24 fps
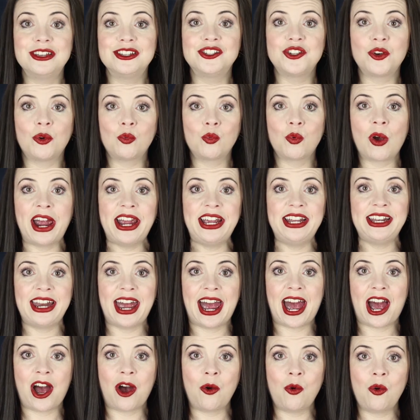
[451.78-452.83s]
So right
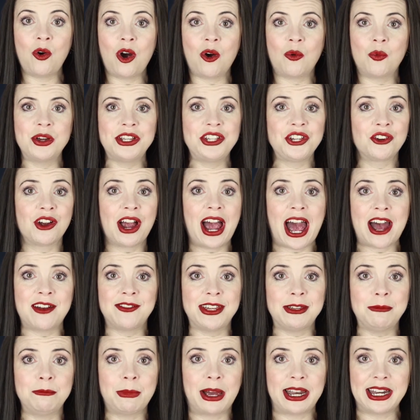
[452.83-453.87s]
now, when you're
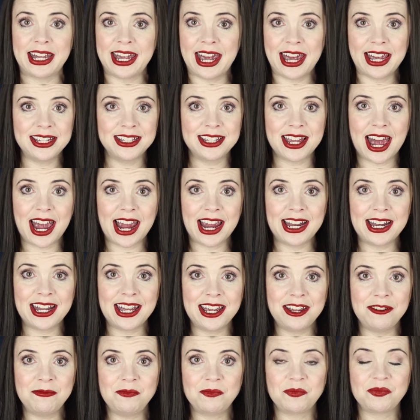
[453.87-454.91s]
having money
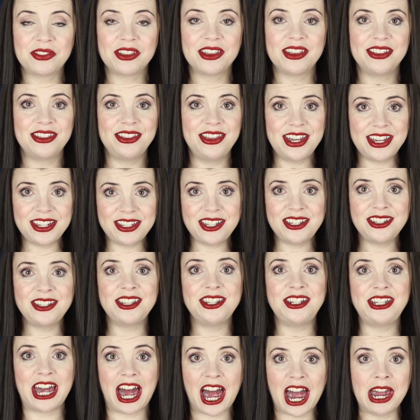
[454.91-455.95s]
anxiety, this is the
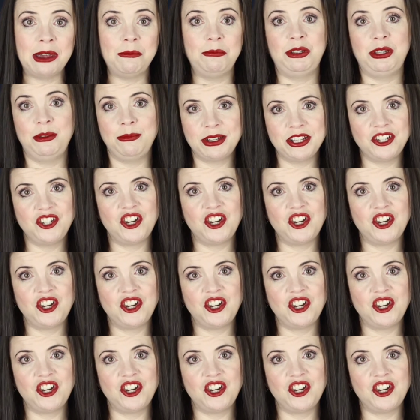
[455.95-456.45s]
time to be